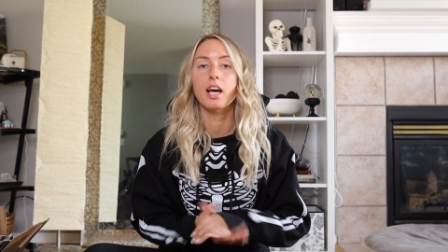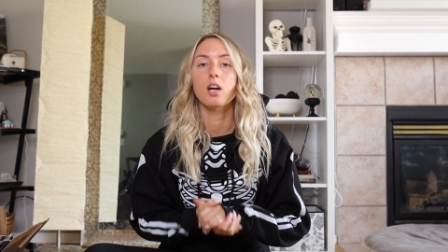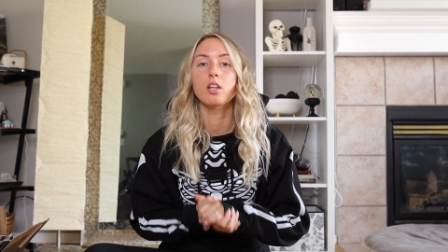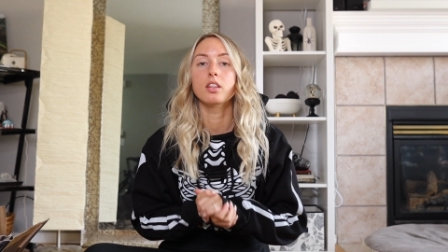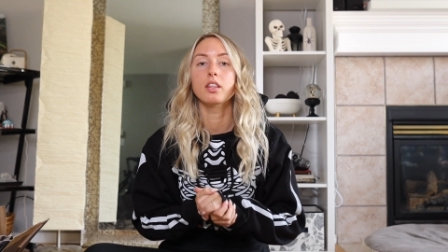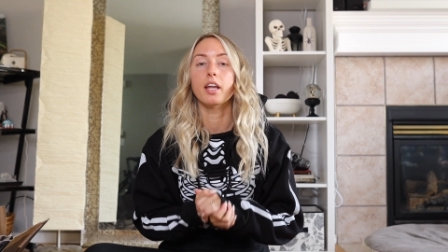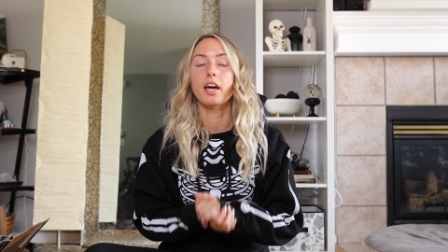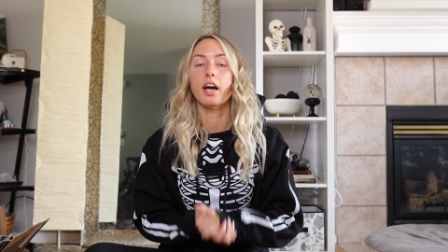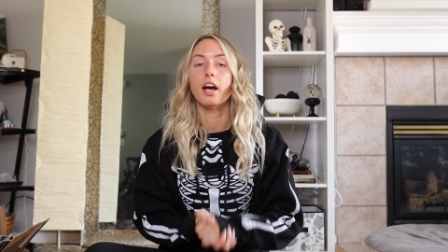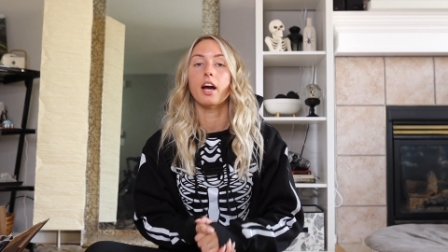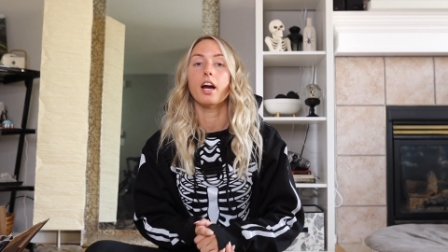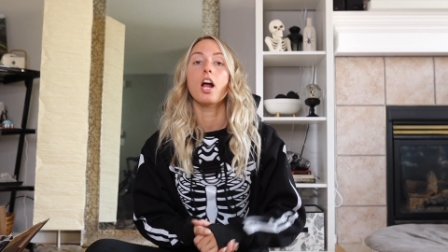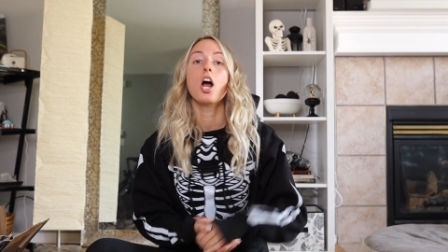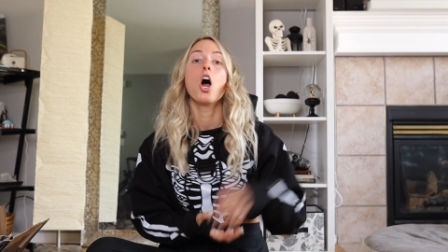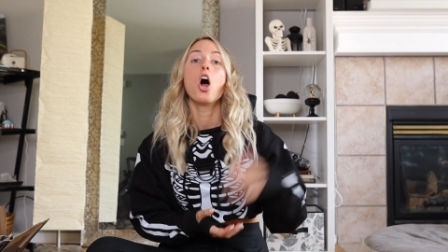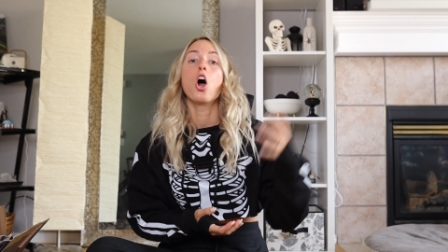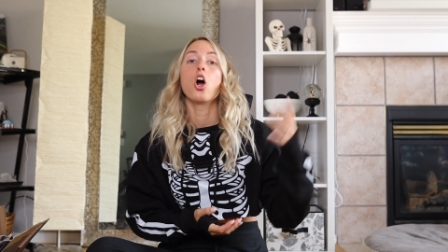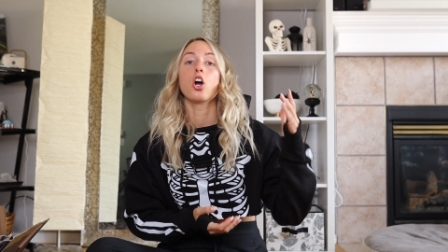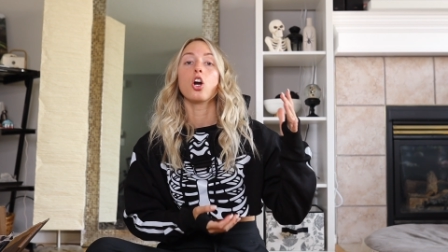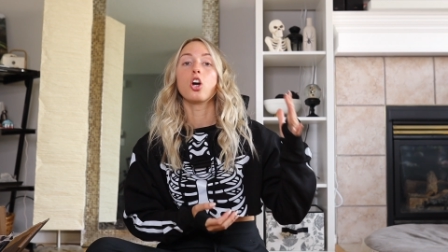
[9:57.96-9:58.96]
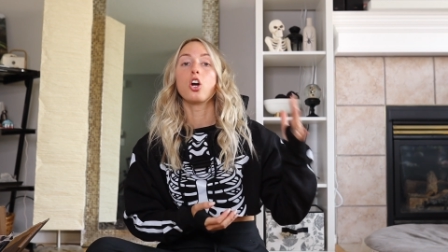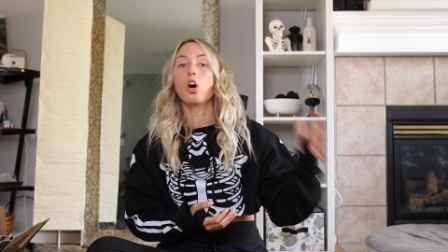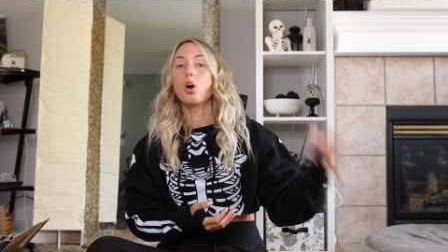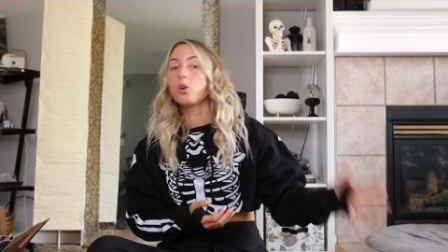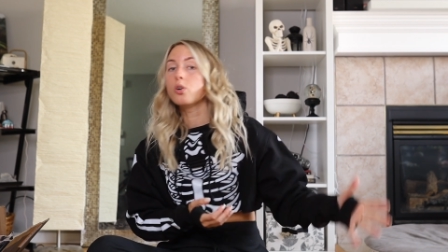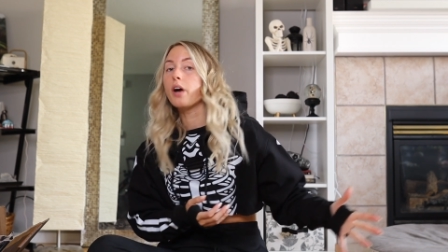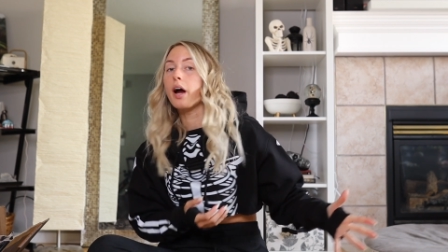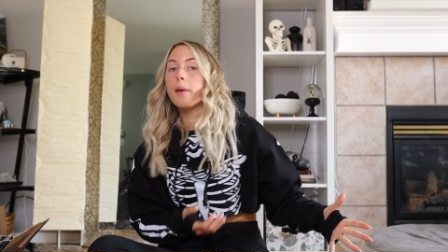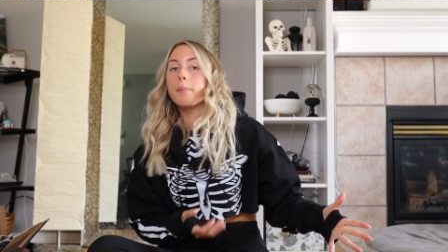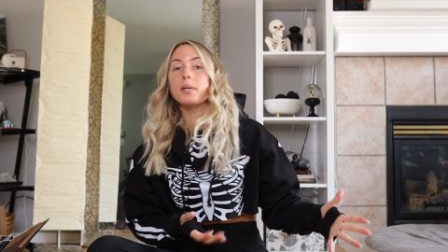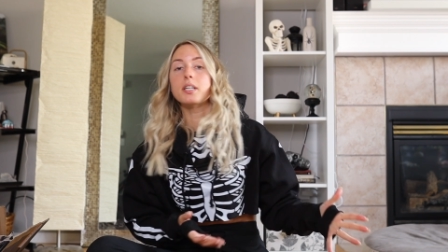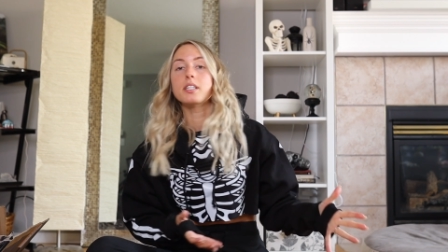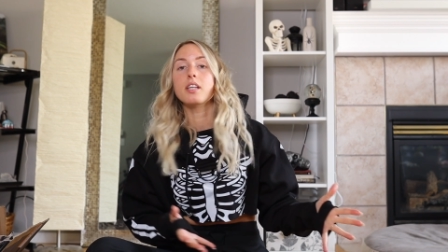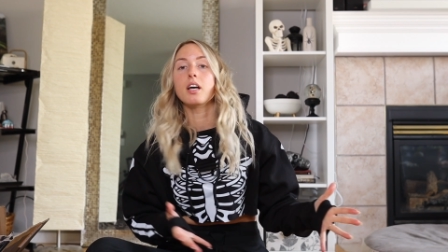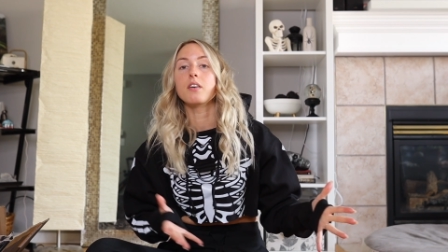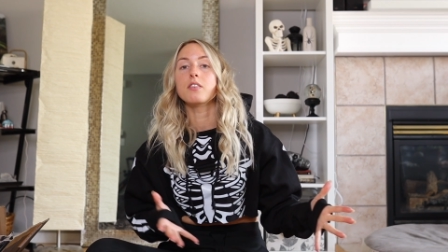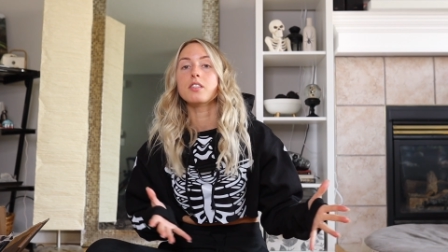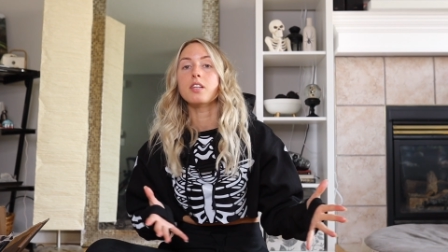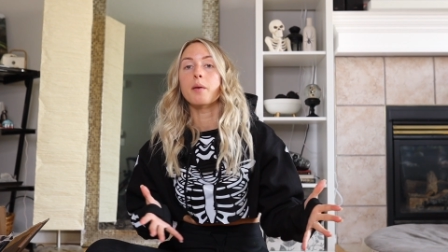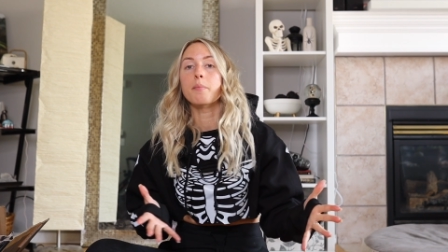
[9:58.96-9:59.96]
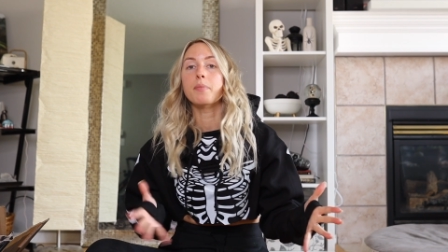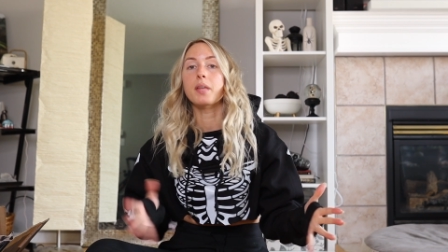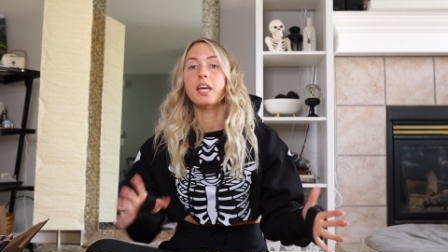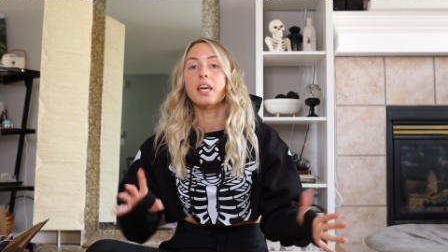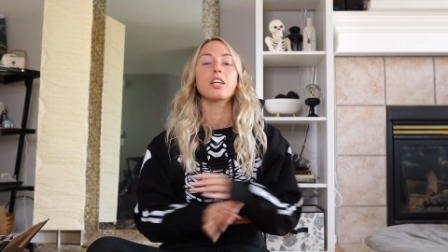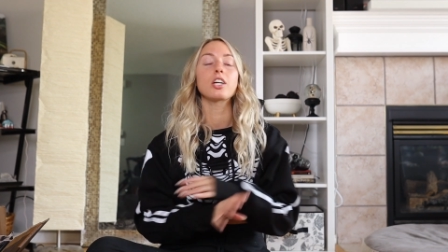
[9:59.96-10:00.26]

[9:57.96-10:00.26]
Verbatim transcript: out there, go grab yourself something.